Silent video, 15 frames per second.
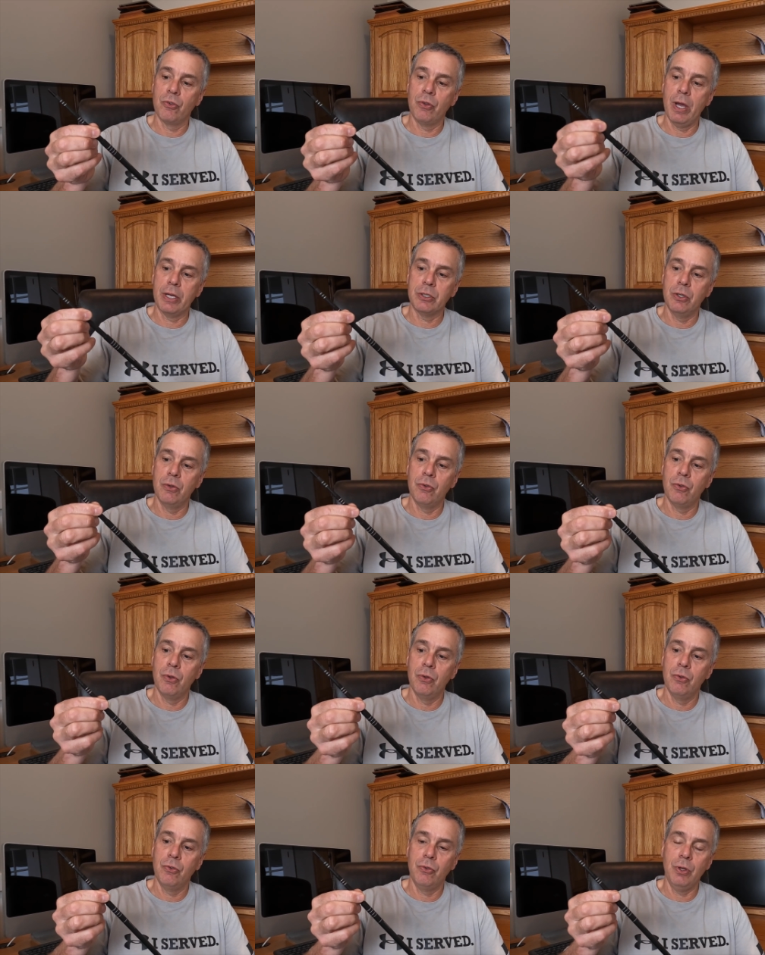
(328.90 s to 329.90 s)
sections
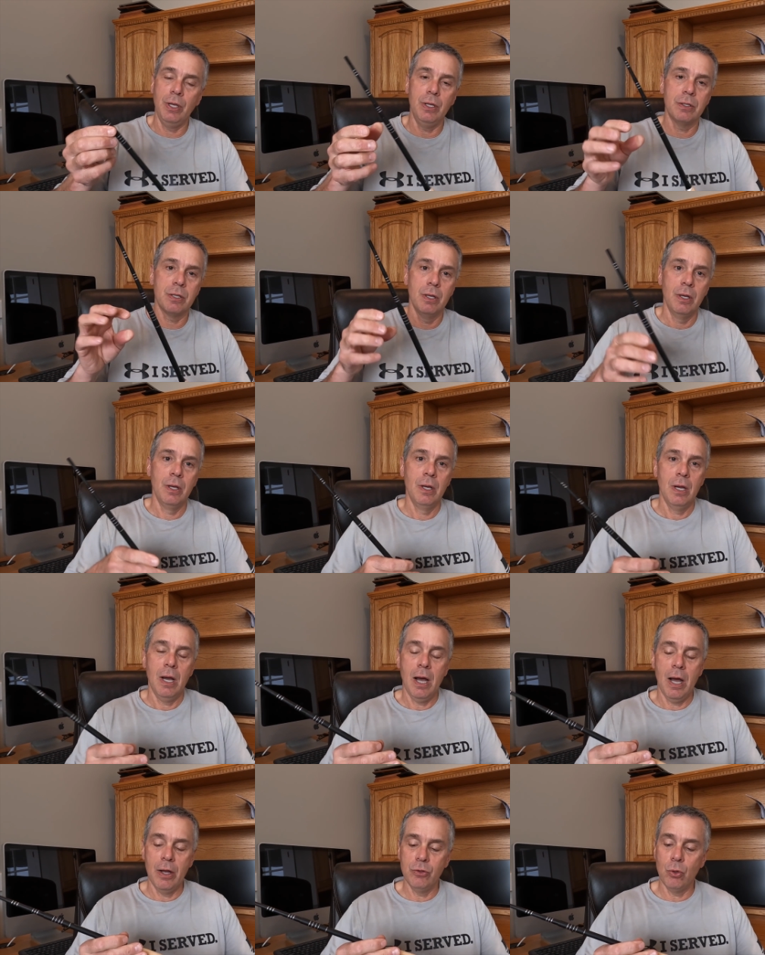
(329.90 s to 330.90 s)
seat
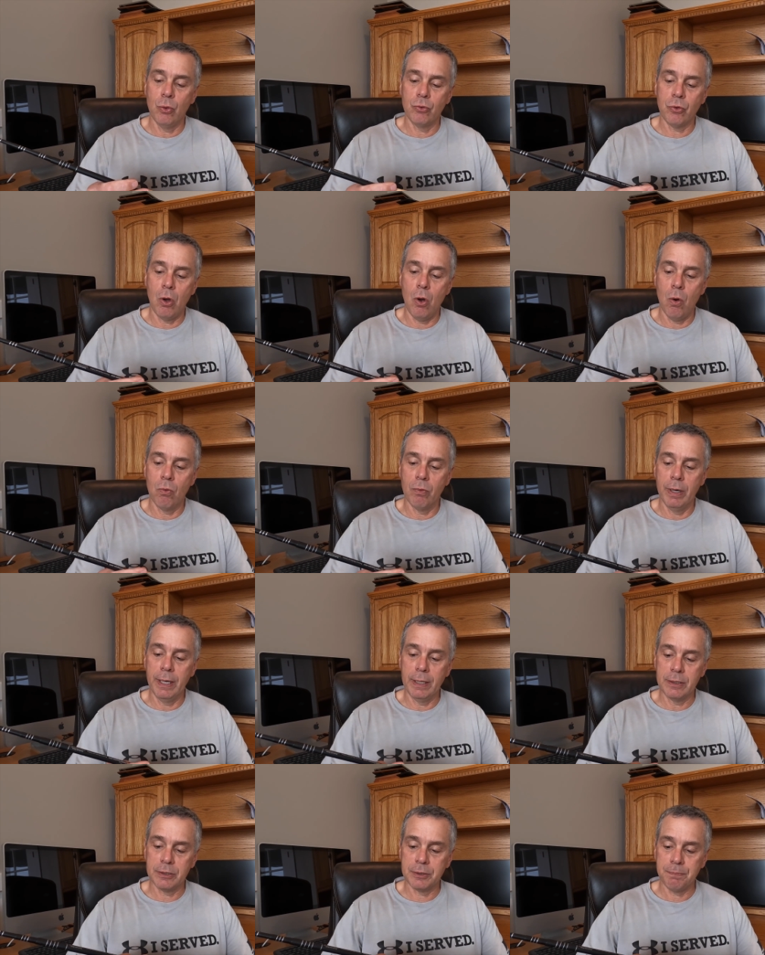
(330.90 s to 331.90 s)
on those
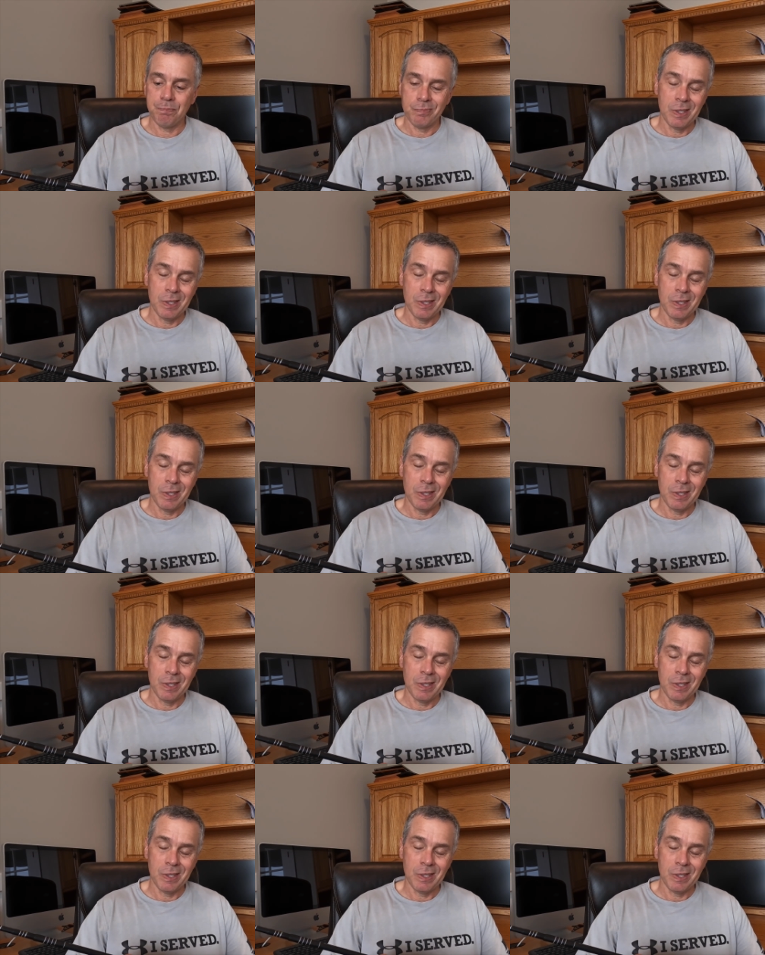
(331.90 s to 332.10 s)
O-rings.